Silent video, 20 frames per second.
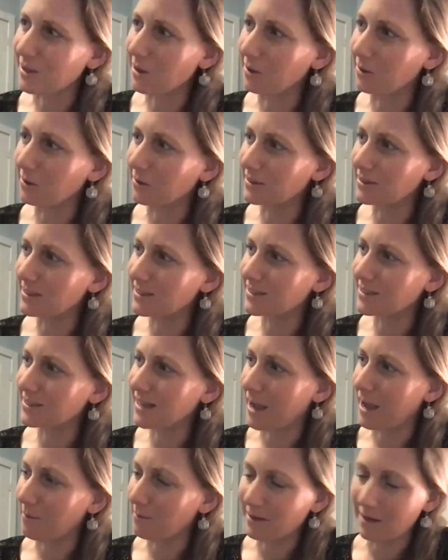so
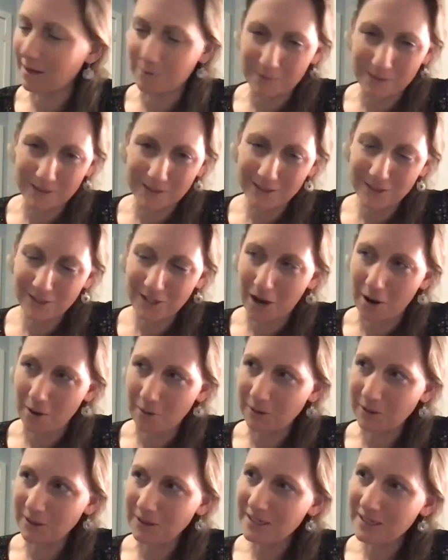but I'm in the
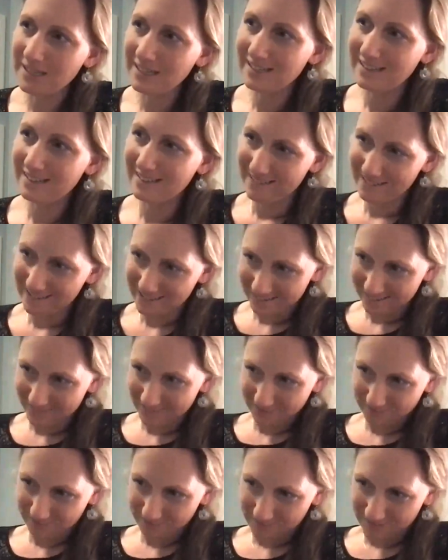shower.
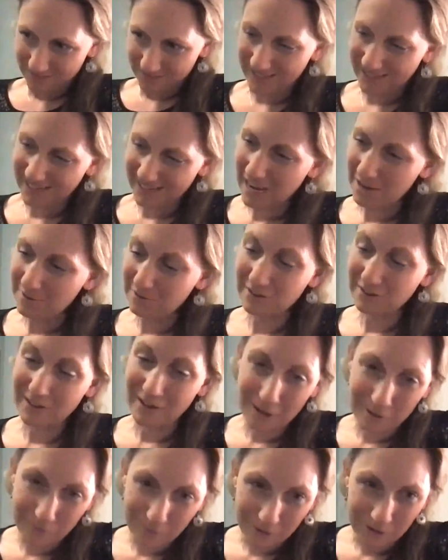And I have a
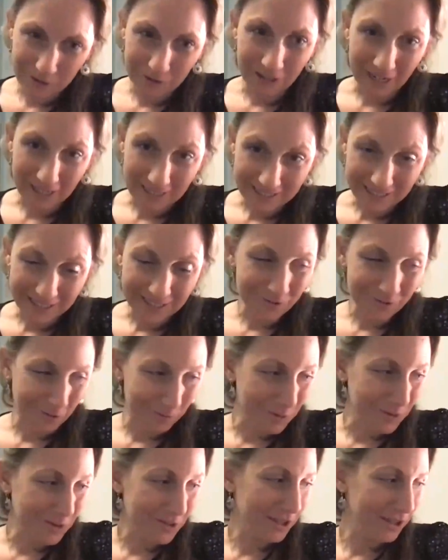lot of other ideas for
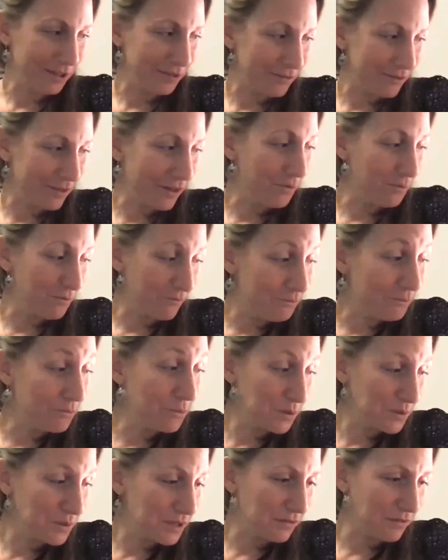music
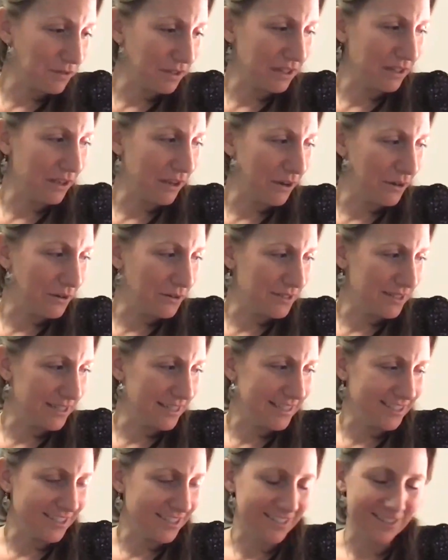videos,
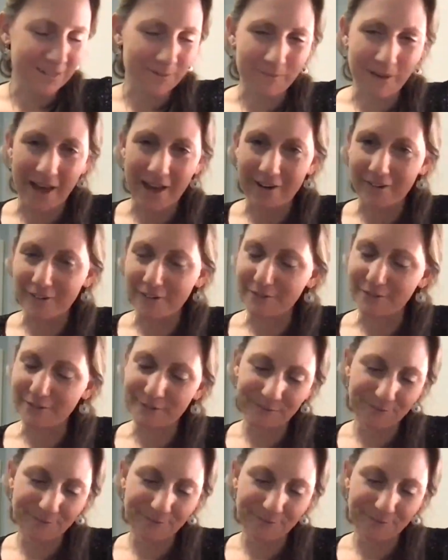and it's just a matter of